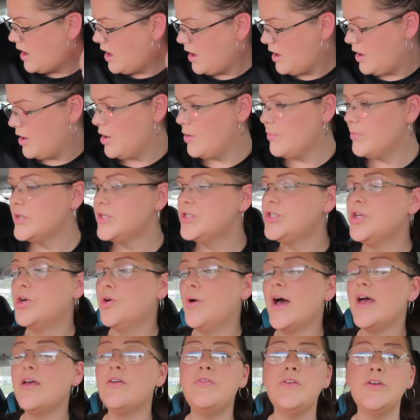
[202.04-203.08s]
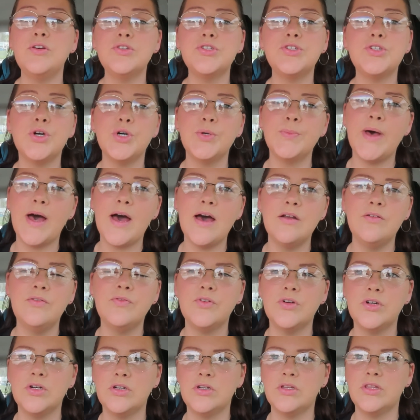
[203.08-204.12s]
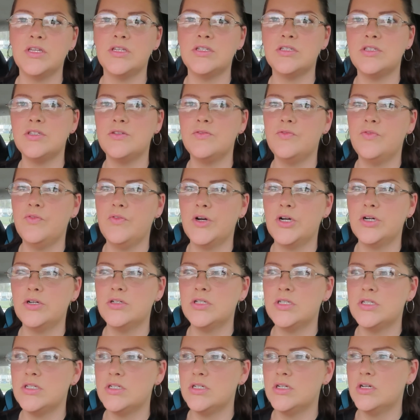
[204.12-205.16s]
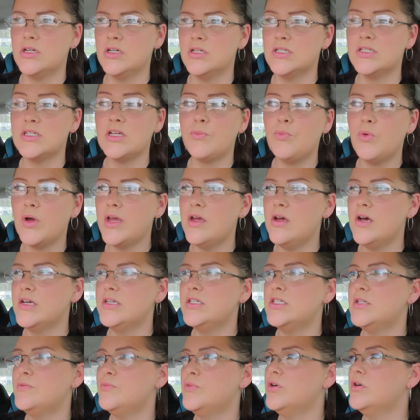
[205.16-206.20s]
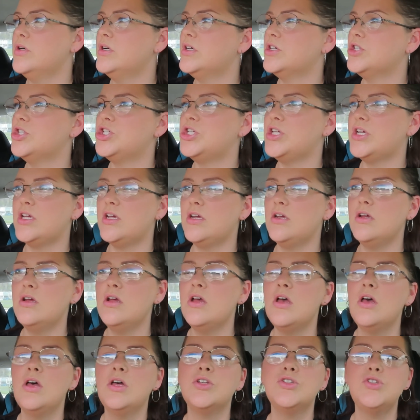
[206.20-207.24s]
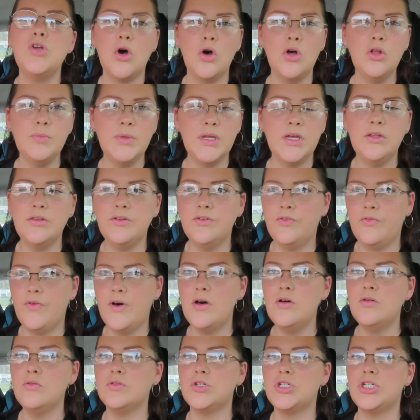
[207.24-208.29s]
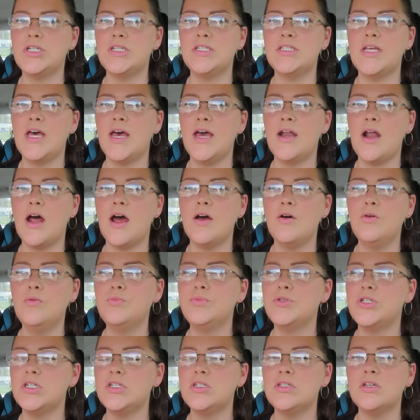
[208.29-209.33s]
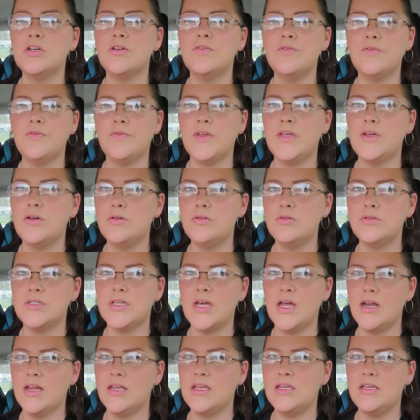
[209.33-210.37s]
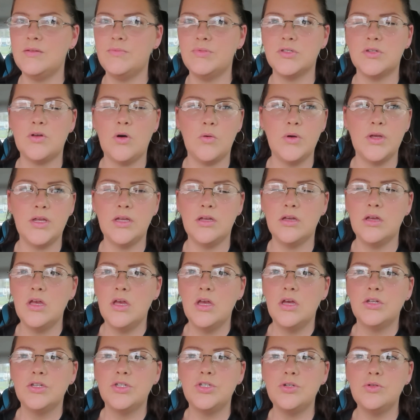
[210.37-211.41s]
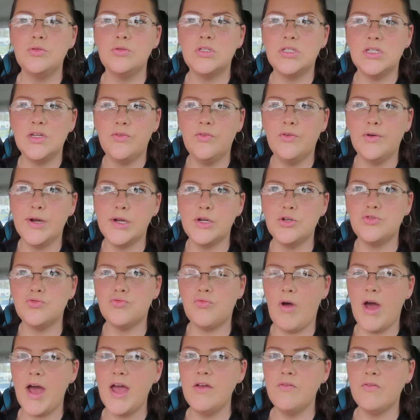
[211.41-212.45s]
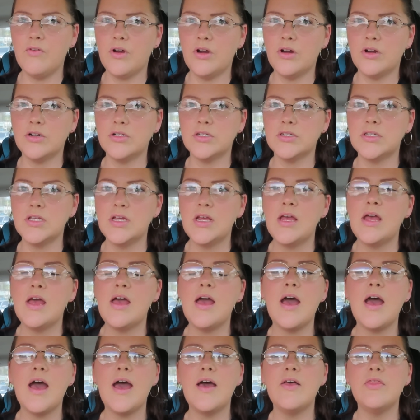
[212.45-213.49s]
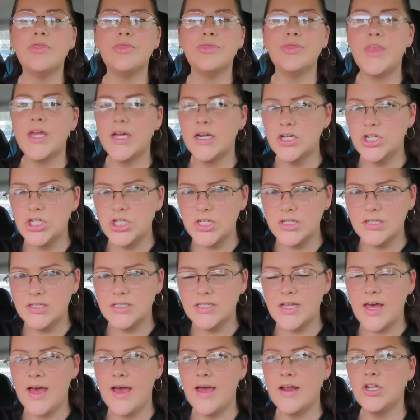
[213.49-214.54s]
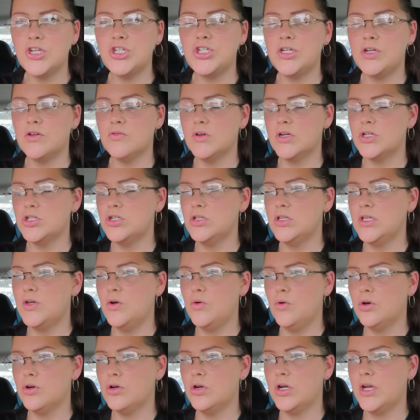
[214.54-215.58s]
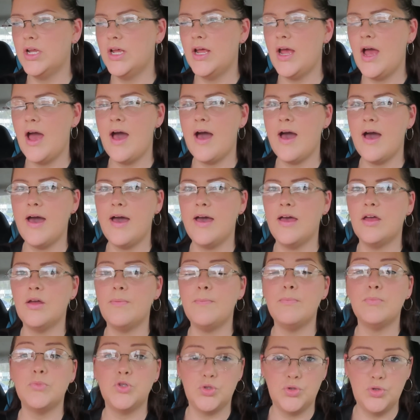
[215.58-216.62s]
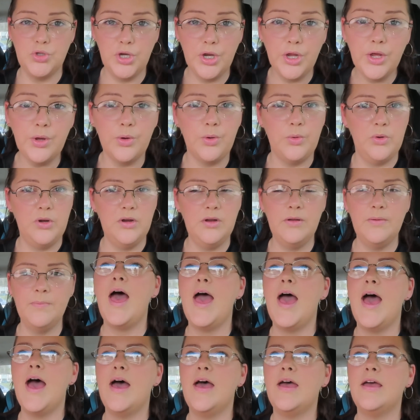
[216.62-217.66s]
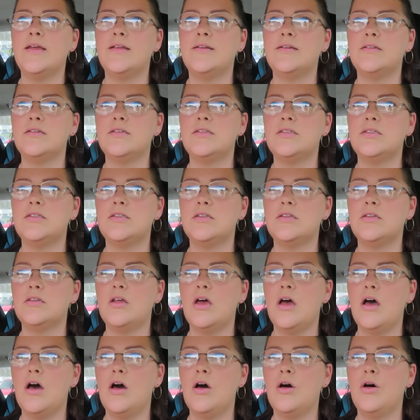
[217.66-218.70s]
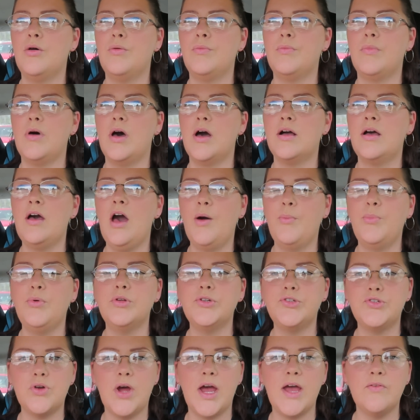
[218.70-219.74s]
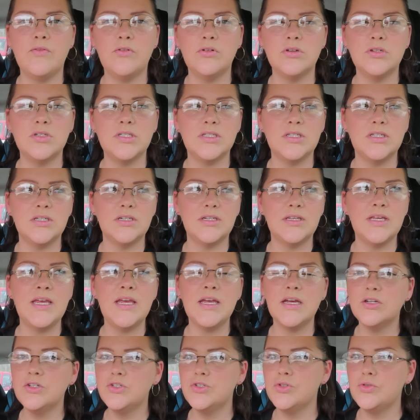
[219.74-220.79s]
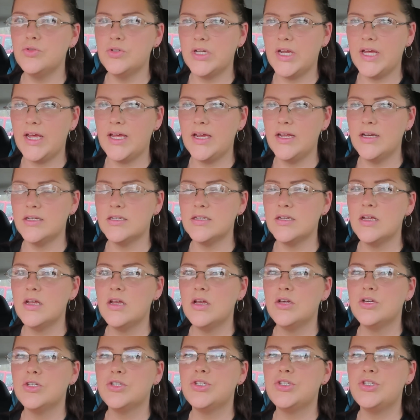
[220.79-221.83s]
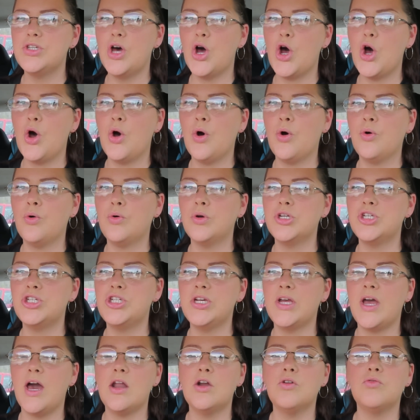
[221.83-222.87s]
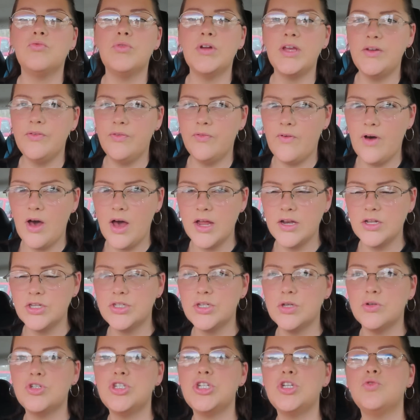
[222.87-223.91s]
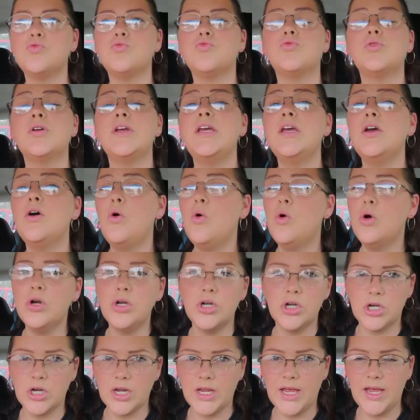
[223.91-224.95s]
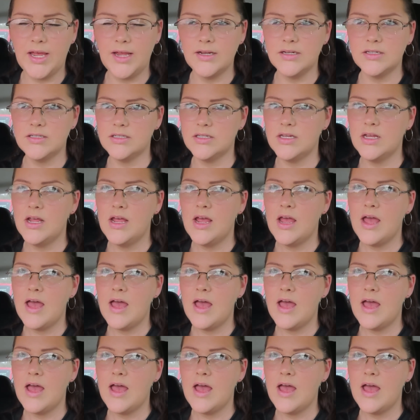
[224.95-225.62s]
Um, so I feel so bad for this first Subway customer because she told me on the phone, she said, I'm just confused that it keeps going to different drivers. And then she said she originally ordered it at noon and um, a couple drivers canceled it so she got a refund so she reordered it